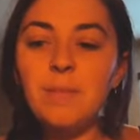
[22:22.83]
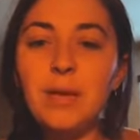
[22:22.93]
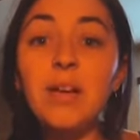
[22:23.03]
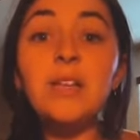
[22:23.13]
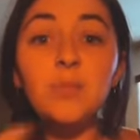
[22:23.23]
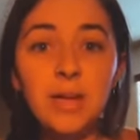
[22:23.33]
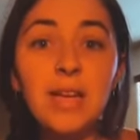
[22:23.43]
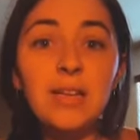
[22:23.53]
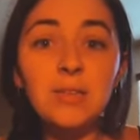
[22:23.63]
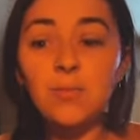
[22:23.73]
Because
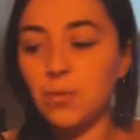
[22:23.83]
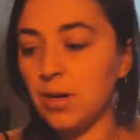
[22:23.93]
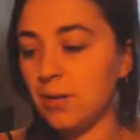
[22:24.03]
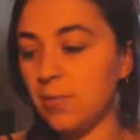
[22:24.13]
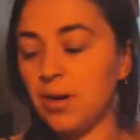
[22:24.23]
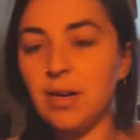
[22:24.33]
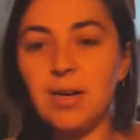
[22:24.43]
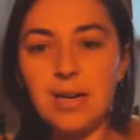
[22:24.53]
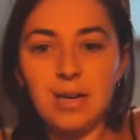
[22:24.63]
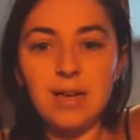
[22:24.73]

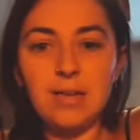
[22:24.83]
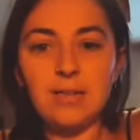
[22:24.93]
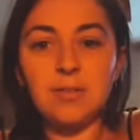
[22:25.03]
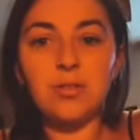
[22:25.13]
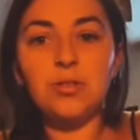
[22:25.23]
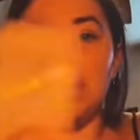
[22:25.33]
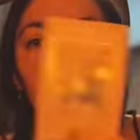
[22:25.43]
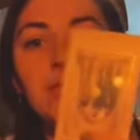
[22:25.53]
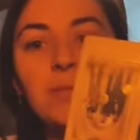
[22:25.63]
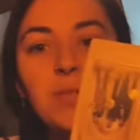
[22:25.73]
we're gonna
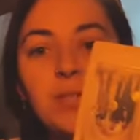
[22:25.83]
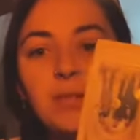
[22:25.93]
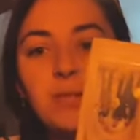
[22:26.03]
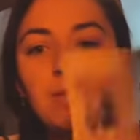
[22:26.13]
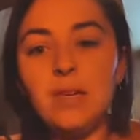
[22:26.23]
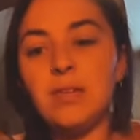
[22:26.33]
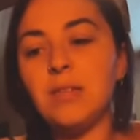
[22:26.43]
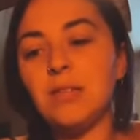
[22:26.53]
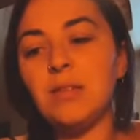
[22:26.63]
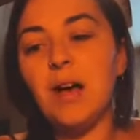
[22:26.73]
transmute
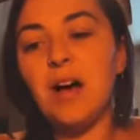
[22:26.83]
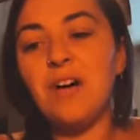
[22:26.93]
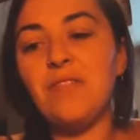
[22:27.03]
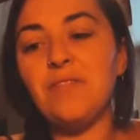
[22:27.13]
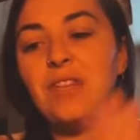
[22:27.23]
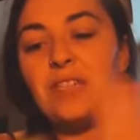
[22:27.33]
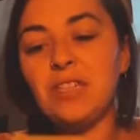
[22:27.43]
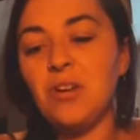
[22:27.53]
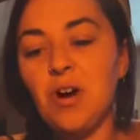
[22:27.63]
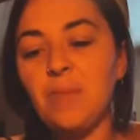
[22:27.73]
this of the
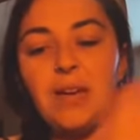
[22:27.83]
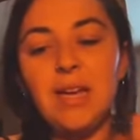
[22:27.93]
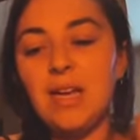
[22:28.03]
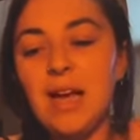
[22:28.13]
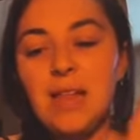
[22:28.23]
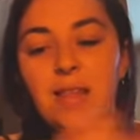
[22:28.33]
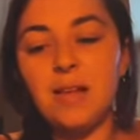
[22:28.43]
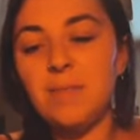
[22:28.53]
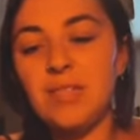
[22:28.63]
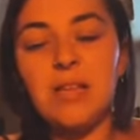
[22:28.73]
disharmony and
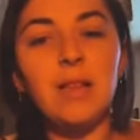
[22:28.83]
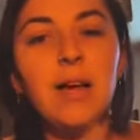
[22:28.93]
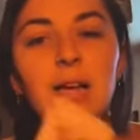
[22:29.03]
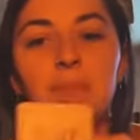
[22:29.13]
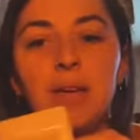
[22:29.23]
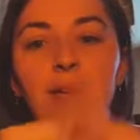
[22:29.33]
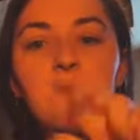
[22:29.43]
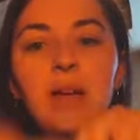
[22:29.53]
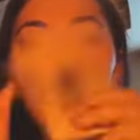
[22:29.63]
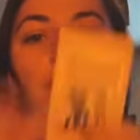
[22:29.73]
the
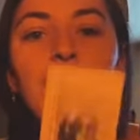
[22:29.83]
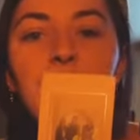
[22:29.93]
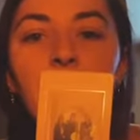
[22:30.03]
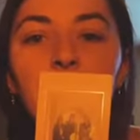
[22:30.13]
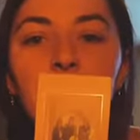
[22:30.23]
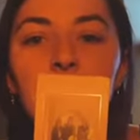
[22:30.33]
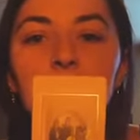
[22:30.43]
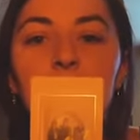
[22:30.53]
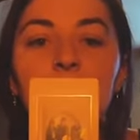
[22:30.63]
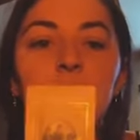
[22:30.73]
misalignment by coming
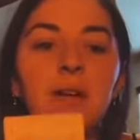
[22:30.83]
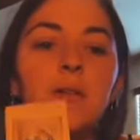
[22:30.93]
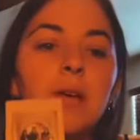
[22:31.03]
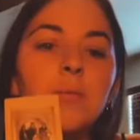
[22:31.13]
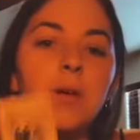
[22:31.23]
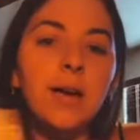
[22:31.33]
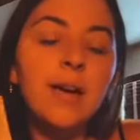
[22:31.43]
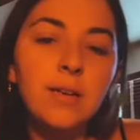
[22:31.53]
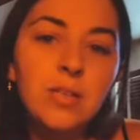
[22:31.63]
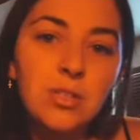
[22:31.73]
together. Like, we're
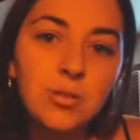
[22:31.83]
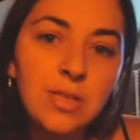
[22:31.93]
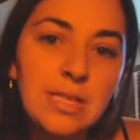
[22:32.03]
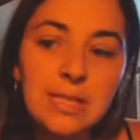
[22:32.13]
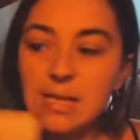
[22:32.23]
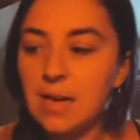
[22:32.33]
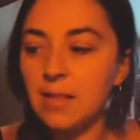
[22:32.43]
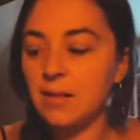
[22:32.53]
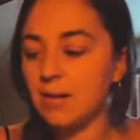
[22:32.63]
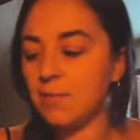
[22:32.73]
here to do this
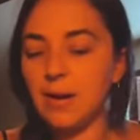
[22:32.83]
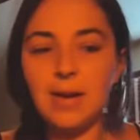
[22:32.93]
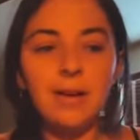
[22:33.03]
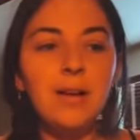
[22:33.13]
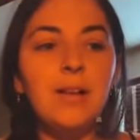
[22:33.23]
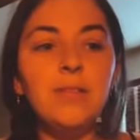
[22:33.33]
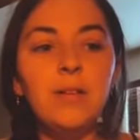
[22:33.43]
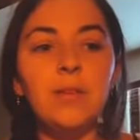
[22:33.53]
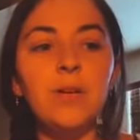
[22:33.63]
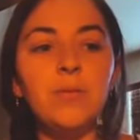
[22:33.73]
together, right?
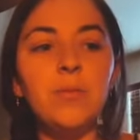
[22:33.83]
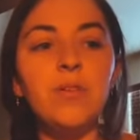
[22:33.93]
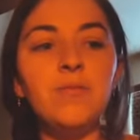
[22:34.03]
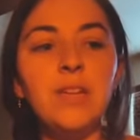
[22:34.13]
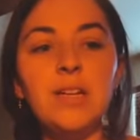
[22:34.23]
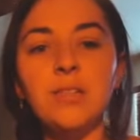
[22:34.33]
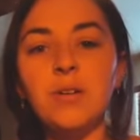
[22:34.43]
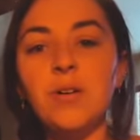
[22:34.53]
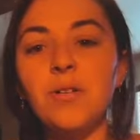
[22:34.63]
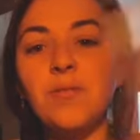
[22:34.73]
The lone wolf days
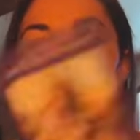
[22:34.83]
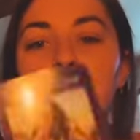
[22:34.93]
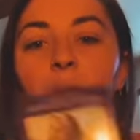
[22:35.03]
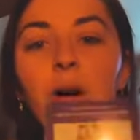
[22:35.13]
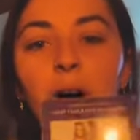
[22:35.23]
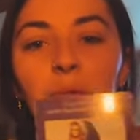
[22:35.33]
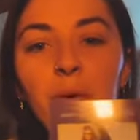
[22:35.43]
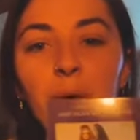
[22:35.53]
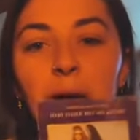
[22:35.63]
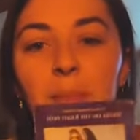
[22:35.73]
are over. We're on
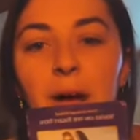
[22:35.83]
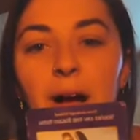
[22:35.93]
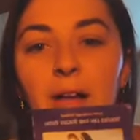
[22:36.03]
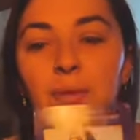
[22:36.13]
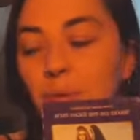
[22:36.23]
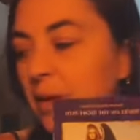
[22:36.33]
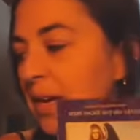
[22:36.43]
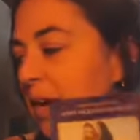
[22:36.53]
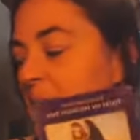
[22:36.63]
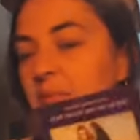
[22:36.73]
the right path when we
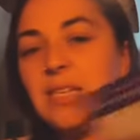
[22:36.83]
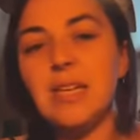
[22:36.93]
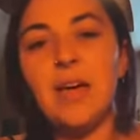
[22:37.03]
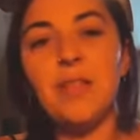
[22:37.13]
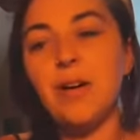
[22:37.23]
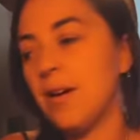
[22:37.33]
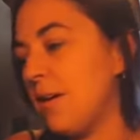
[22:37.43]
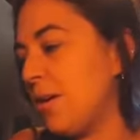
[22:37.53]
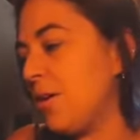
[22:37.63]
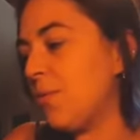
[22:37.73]
come together.
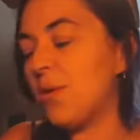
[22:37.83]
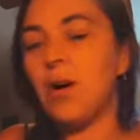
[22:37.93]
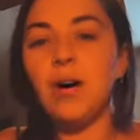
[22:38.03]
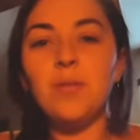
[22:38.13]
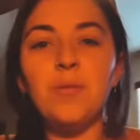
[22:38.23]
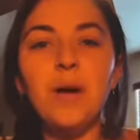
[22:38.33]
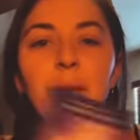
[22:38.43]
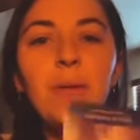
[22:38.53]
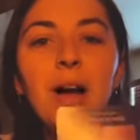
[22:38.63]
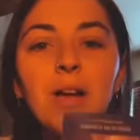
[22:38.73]
We're on the
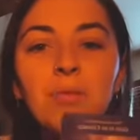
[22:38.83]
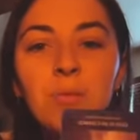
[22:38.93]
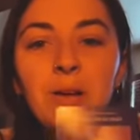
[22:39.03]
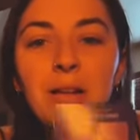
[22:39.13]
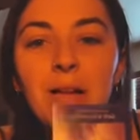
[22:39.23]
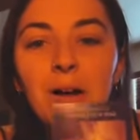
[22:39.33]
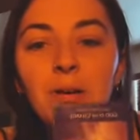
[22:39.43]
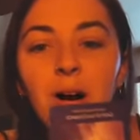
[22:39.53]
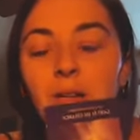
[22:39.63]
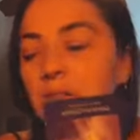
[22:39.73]
right path when we allow
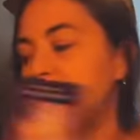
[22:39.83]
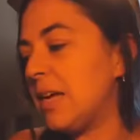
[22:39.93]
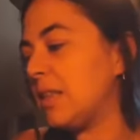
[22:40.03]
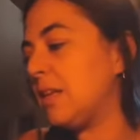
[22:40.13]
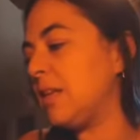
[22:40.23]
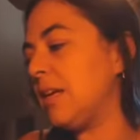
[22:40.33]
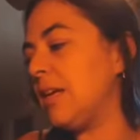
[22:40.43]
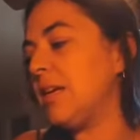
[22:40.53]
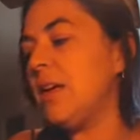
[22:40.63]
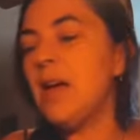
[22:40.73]
God to take the
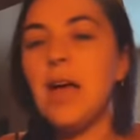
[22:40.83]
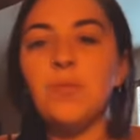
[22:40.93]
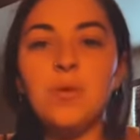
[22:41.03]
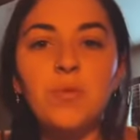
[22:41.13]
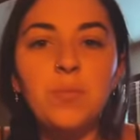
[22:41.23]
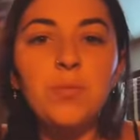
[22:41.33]
lead, and when